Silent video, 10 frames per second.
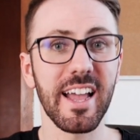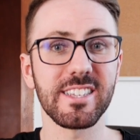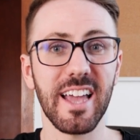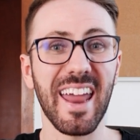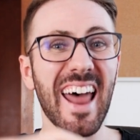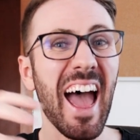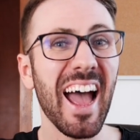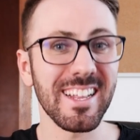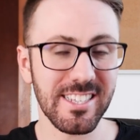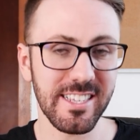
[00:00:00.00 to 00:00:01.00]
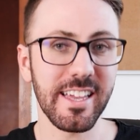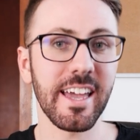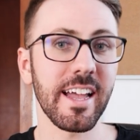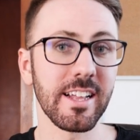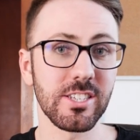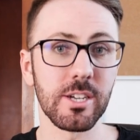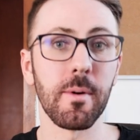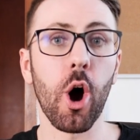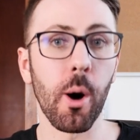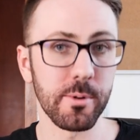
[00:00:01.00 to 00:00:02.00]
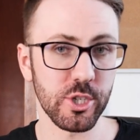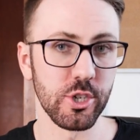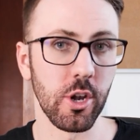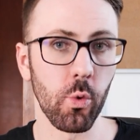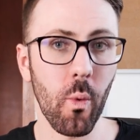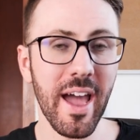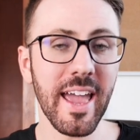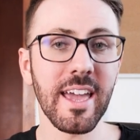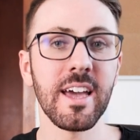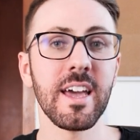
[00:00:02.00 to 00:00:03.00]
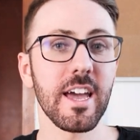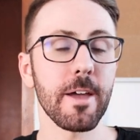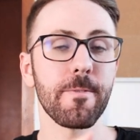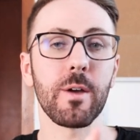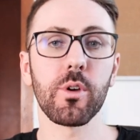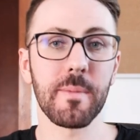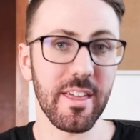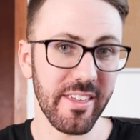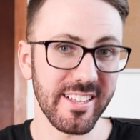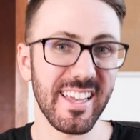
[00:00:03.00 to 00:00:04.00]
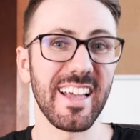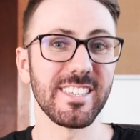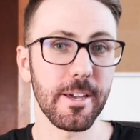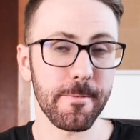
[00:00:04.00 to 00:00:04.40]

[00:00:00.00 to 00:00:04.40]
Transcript: it's enhancing it in some optional way if they want to make things easier,